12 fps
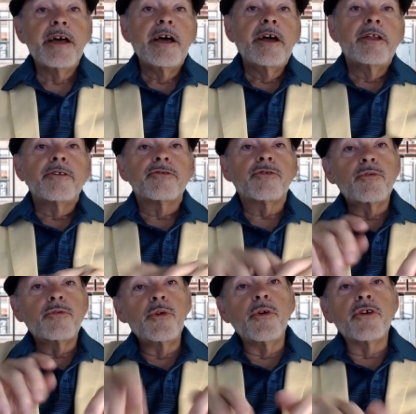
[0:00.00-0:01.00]
So
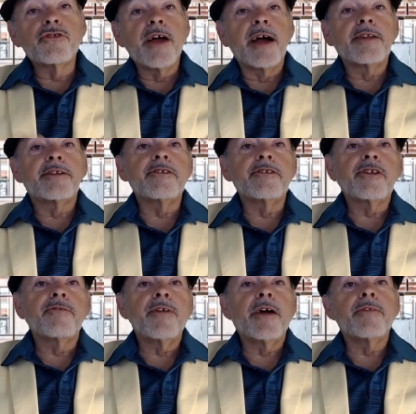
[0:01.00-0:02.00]
neuroscientists have
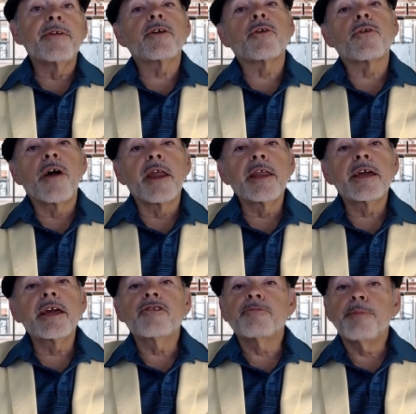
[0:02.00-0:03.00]
found that chronic
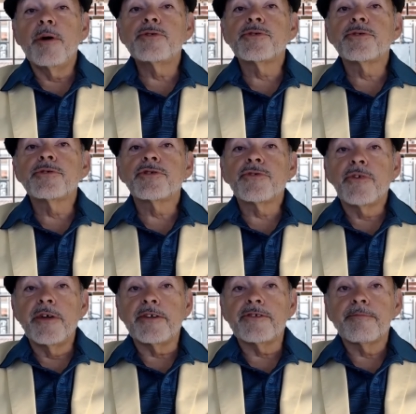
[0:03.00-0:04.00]
exposure to
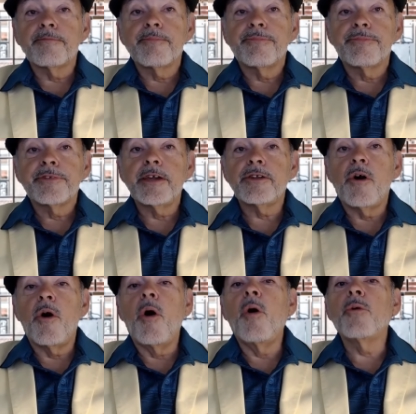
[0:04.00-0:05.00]
stress can
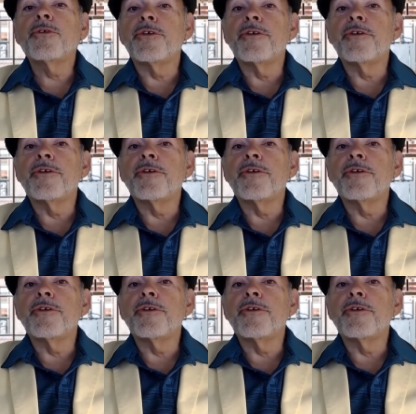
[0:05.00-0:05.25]
alter